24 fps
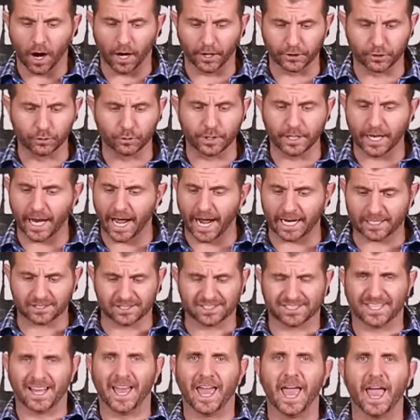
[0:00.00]
You get
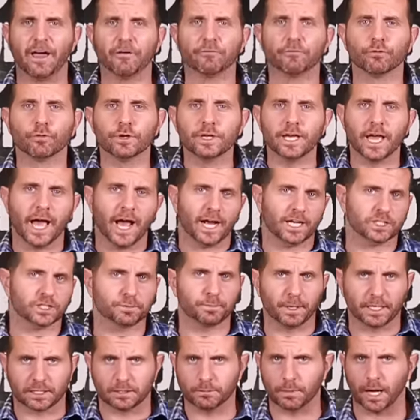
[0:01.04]
access to every
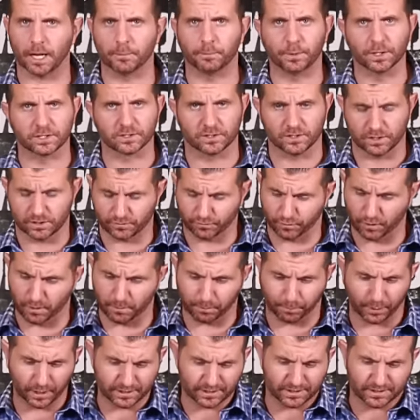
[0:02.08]
aspect of my business,
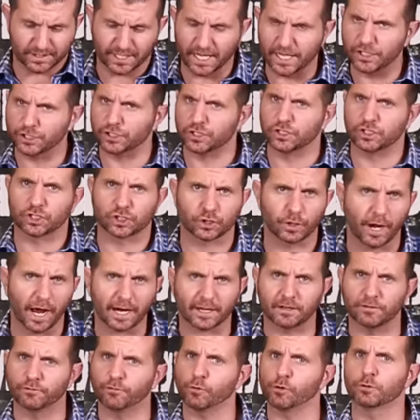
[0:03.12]
from presentations,
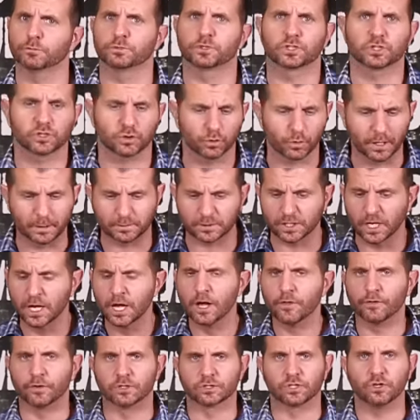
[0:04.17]
tracking forms, scripts.
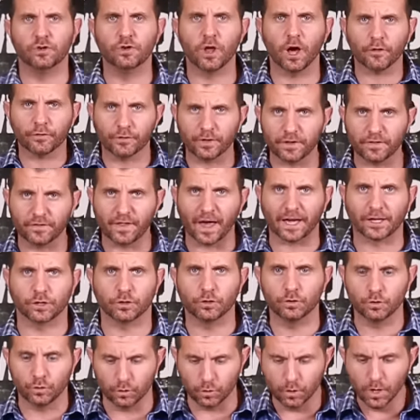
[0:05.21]
There's nothing that
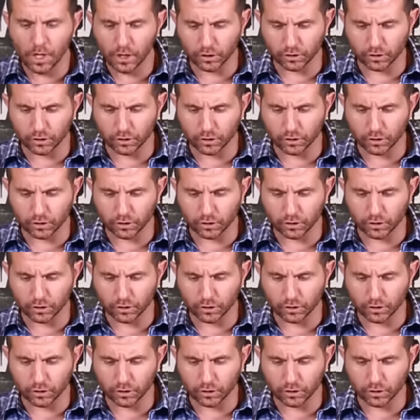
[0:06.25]
you